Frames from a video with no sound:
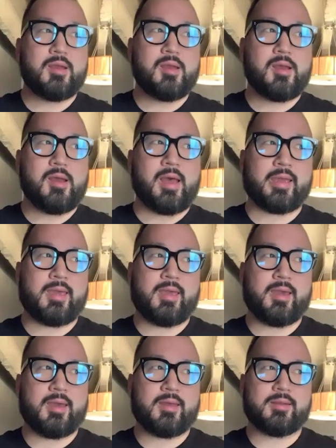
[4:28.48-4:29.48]
I
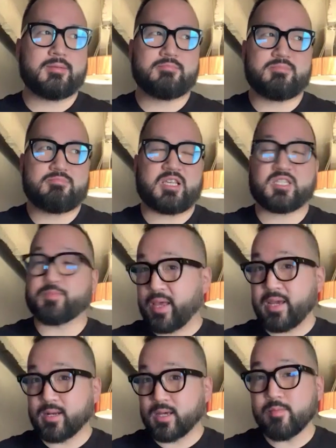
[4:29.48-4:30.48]
can't explain
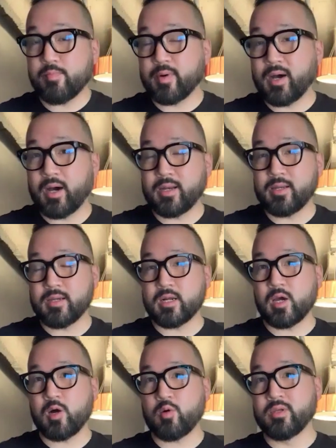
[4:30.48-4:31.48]
it, but, you
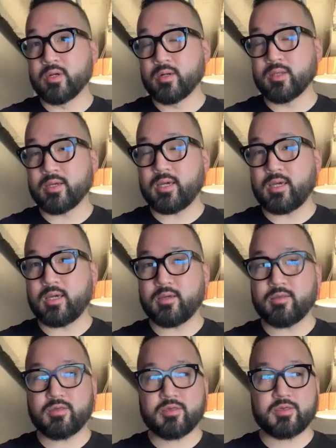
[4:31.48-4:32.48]
know, literally
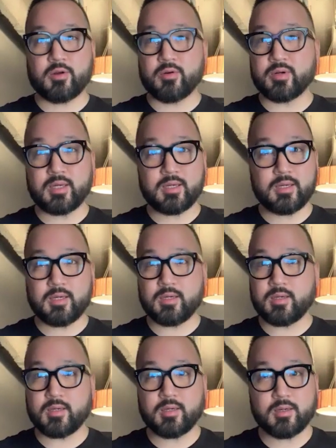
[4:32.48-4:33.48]

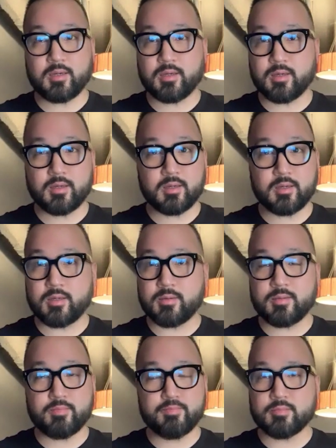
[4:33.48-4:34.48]
thirty
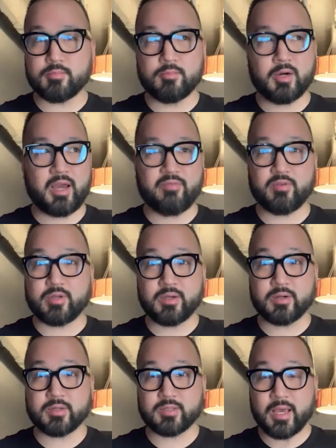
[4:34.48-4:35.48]
whatever
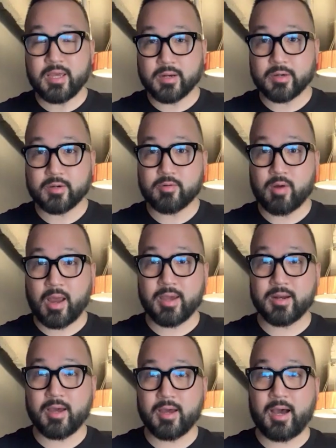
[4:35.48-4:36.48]
years later, right,
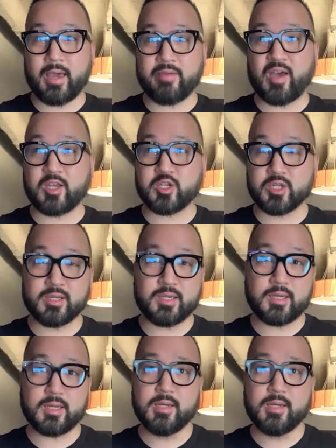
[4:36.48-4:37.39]
I've actually